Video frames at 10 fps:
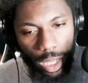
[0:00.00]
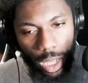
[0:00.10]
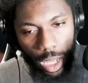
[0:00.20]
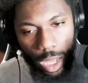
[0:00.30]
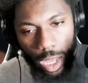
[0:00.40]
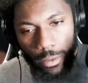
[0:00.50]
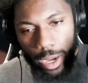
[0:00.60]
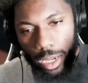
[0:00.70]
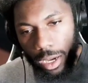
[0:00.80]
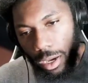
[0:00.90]

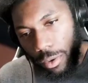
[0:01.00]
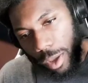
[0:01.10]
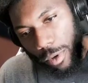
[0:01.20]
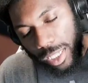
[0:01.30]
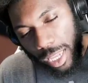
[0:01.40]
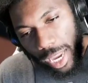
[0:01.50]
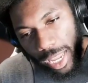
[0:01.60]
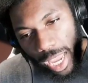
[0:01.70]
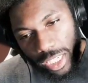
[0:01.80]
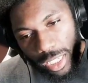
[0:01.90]
Right here. Wait, what did that
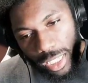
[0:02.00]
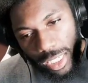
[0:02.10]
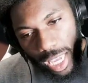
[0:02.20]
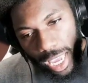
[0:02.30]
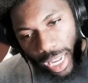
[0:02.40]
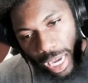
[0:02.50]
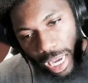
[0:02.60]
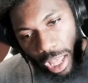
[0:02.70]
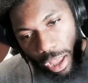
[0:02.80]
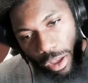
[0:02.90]
thing actually say?
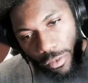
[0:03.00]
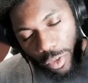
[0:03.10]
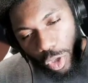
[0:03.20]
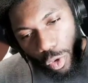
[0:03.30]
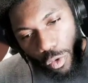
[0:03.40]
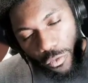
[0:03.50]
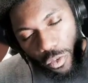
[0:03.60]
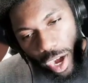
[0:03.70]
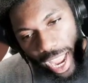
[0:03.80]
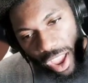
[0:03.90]
Love you
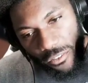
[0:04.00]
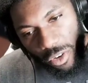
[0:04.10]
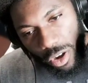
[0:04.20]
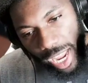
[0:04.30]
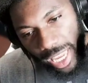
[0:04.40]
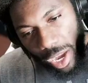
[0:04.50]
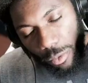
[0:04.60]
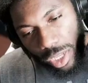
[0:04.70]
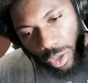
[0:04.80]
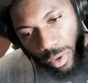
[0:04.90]
forever. I can't
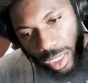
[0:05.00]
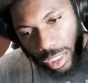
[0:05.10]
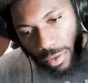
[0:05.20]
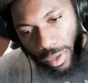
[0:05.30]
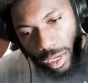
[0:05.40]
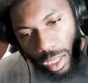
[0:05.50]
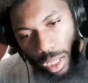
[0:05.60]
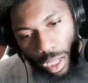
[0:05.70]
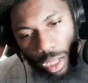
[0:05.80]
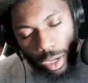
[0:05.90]
read the rest of it.
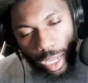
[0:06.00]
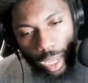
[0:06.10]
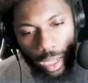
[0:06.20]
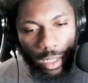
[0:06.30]
Okay.